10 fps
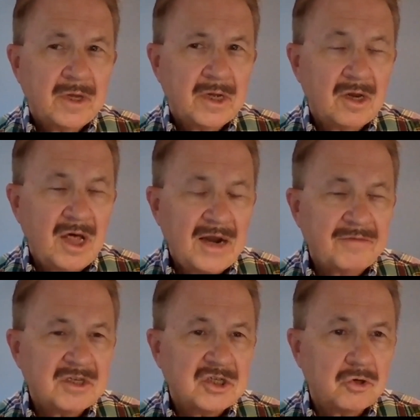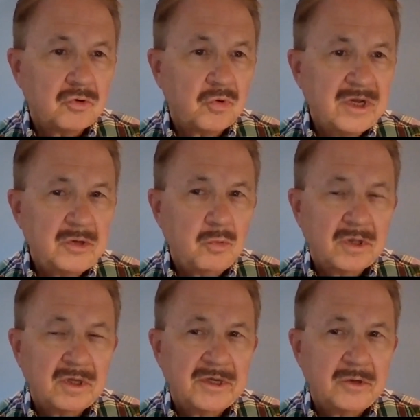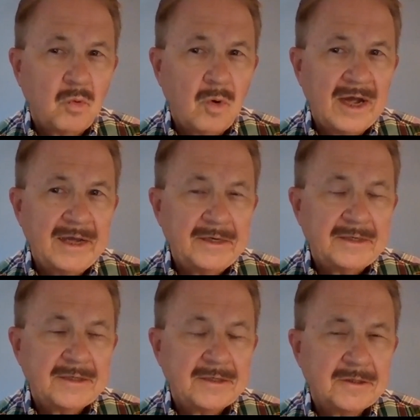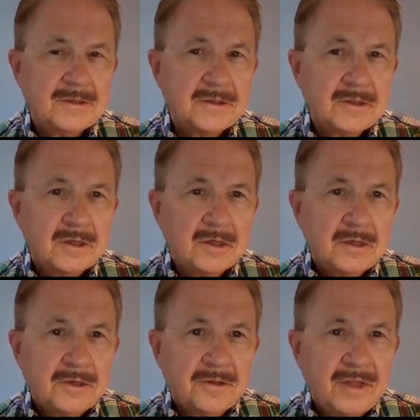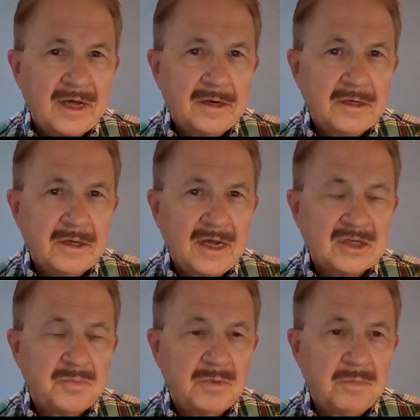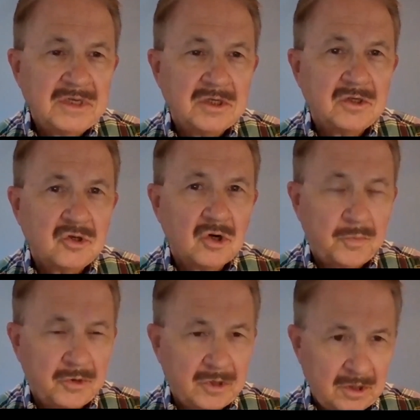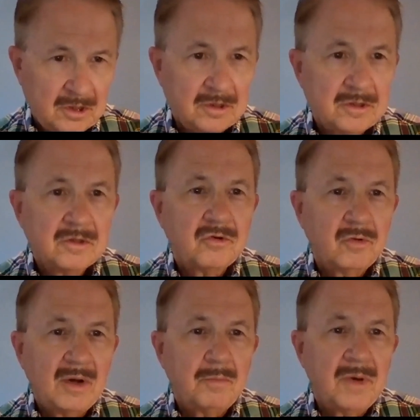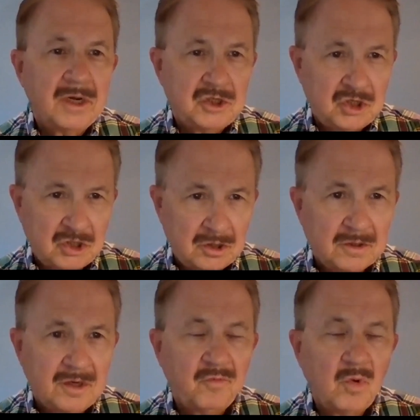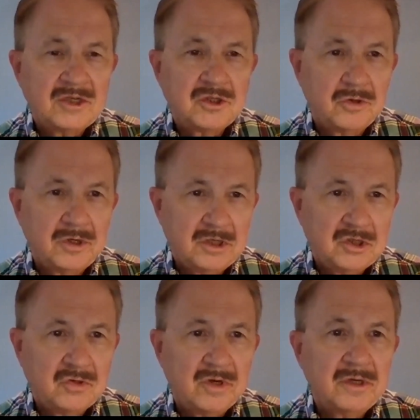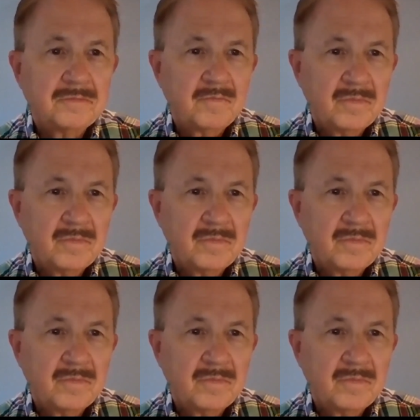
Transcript: And a lot of us agree with Lynn White that it has been misinterpreted throughout much of Western history.